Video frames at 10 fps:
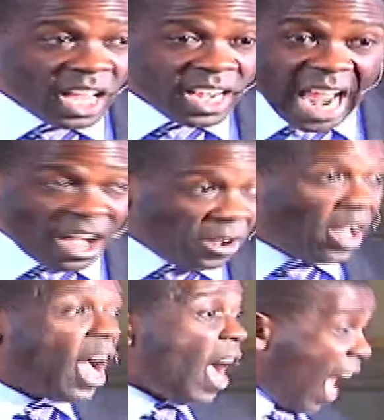Now,
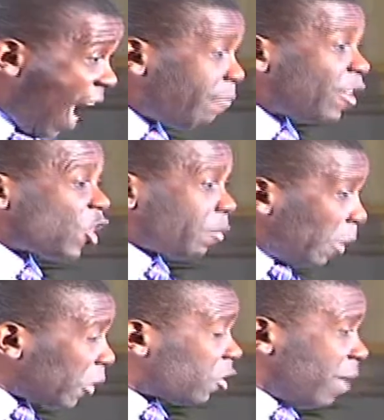I'm the
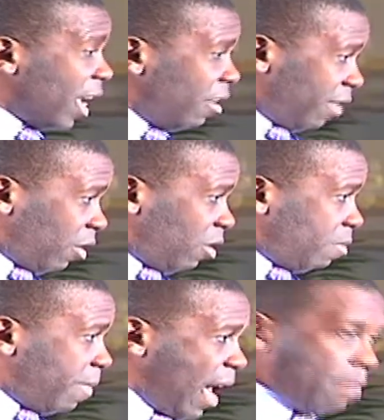spokesman of the
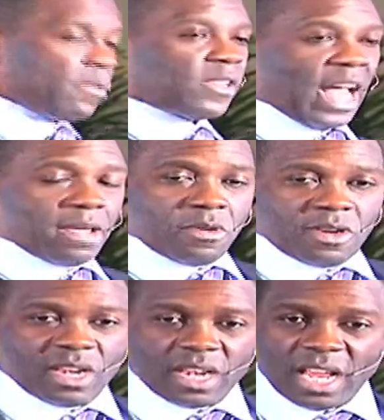group. I'm Simon.
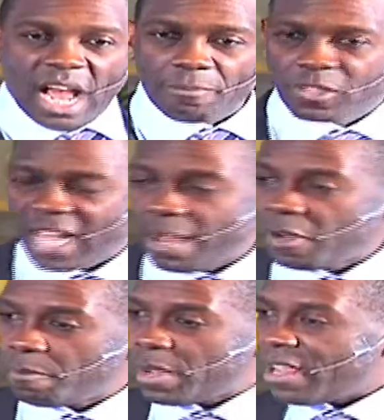I'm
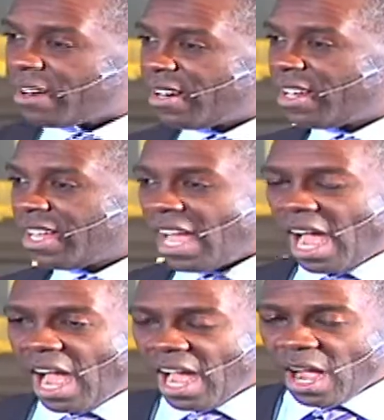Simon Peter.
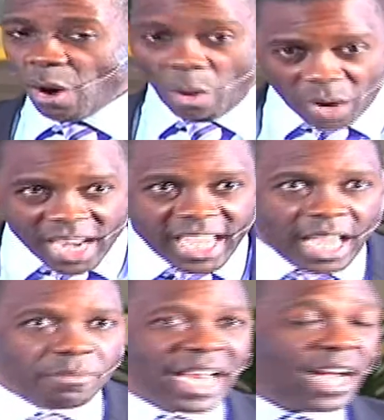Or when he
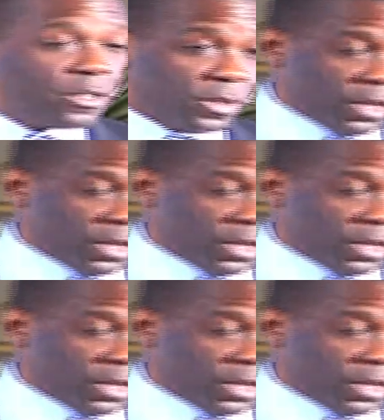came down to